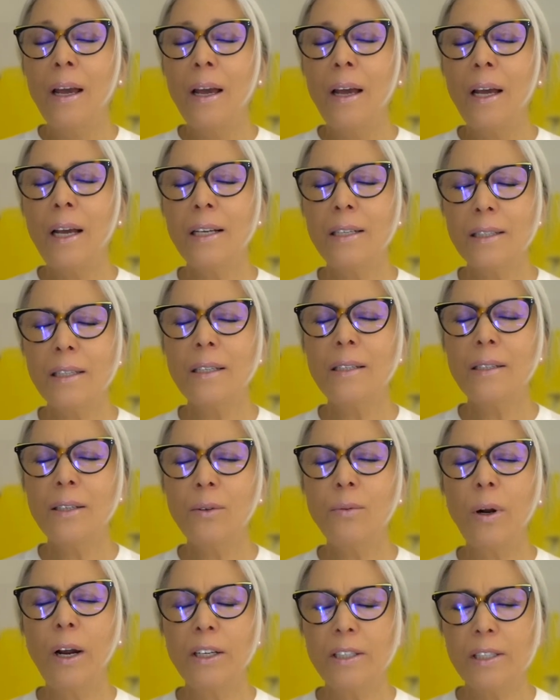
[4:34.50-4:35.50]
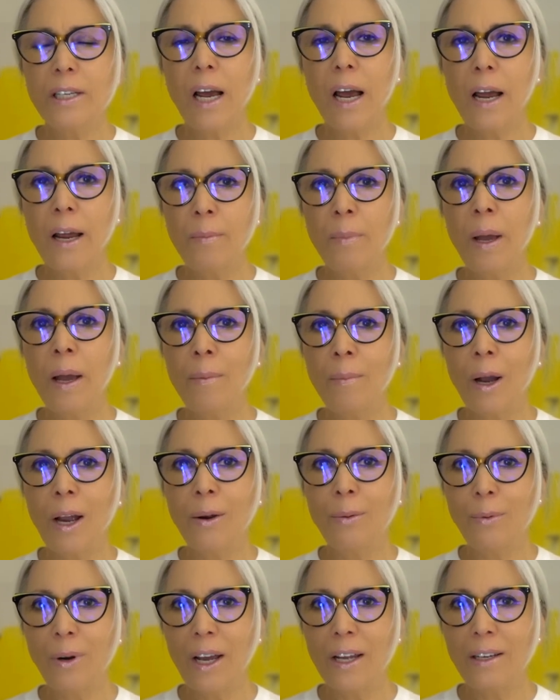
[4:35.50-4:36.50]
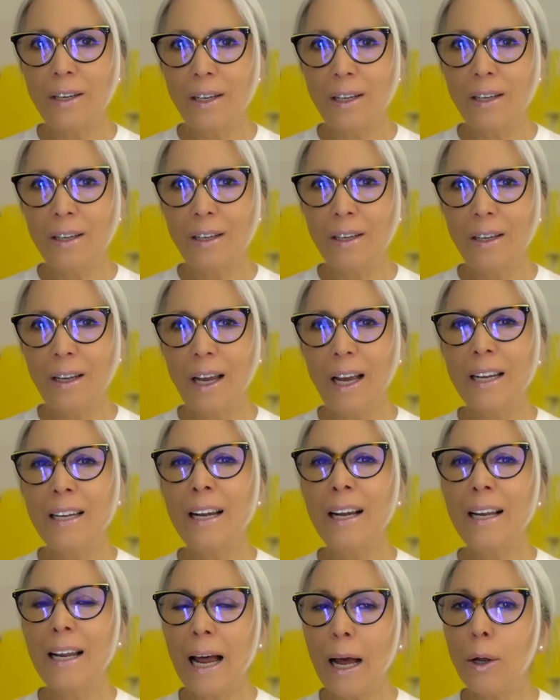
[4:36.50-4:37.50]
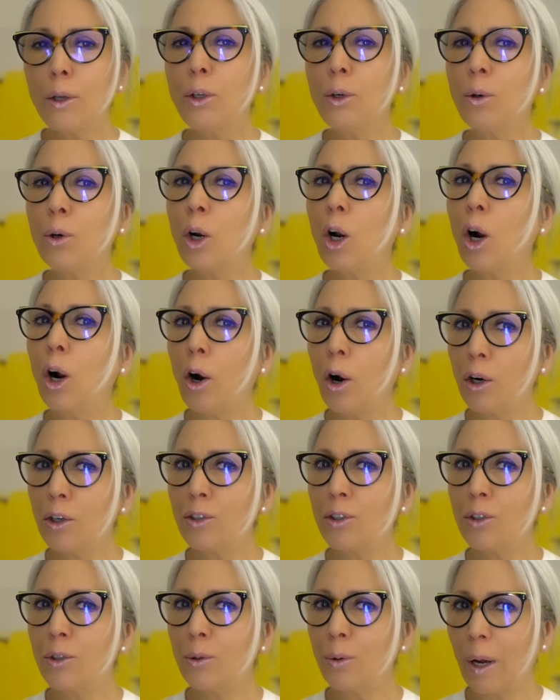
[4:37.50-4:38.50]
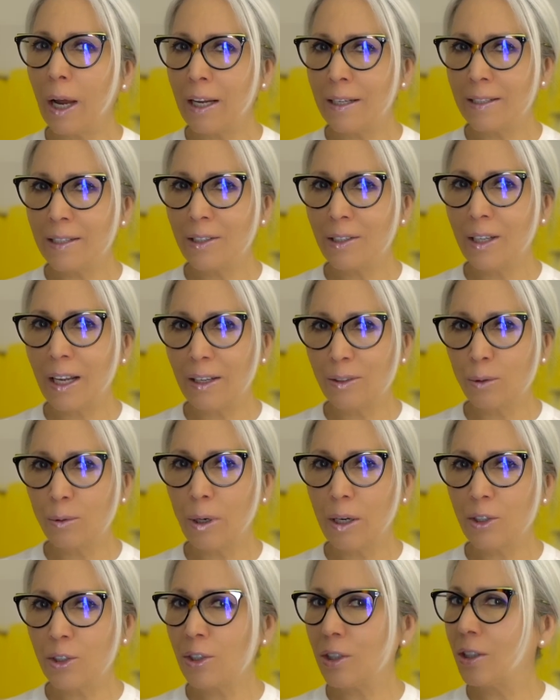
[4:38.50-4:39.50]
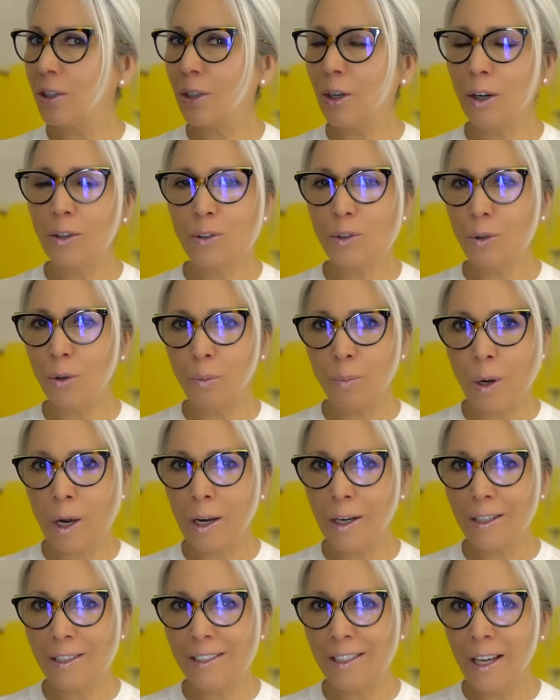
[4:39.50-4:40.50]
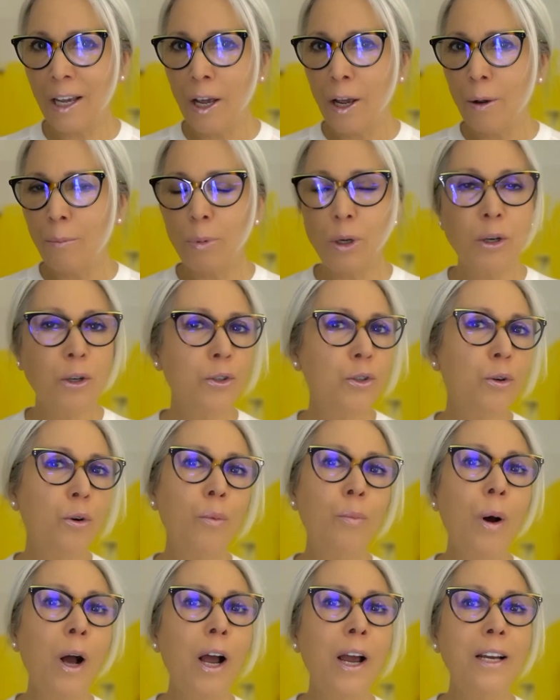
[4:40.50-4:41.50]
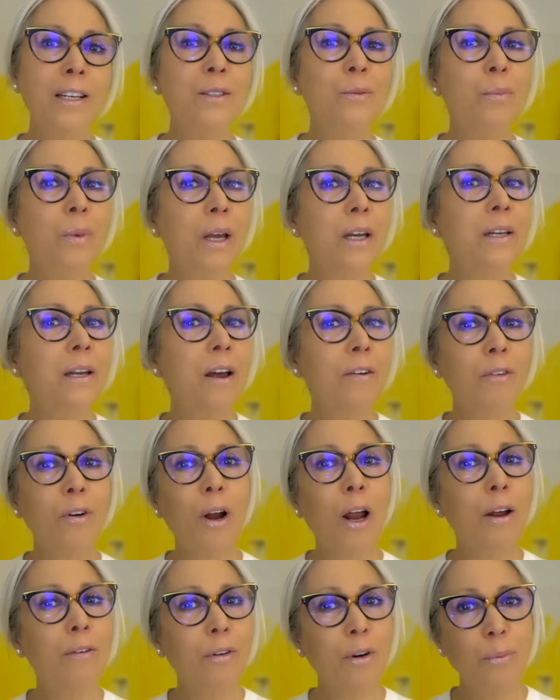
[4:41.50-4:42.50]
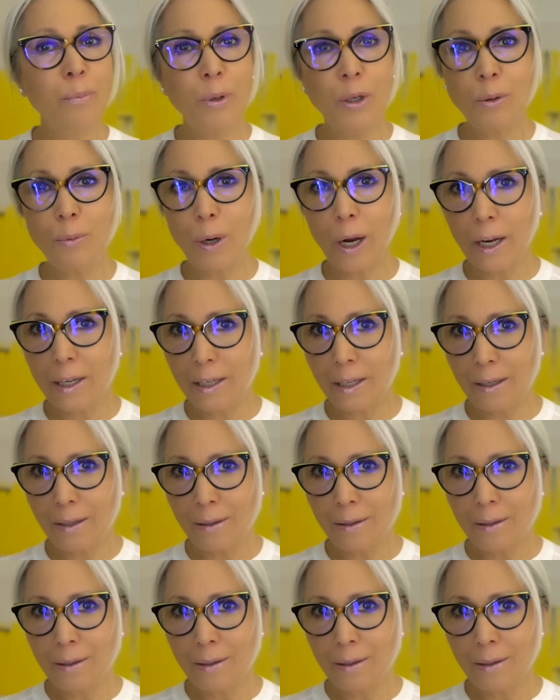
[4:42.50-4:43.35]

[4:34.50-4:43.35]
is this the right time? Am I ready? And allow your heart to answer that question, not your mind, because your mind may never ever be ready,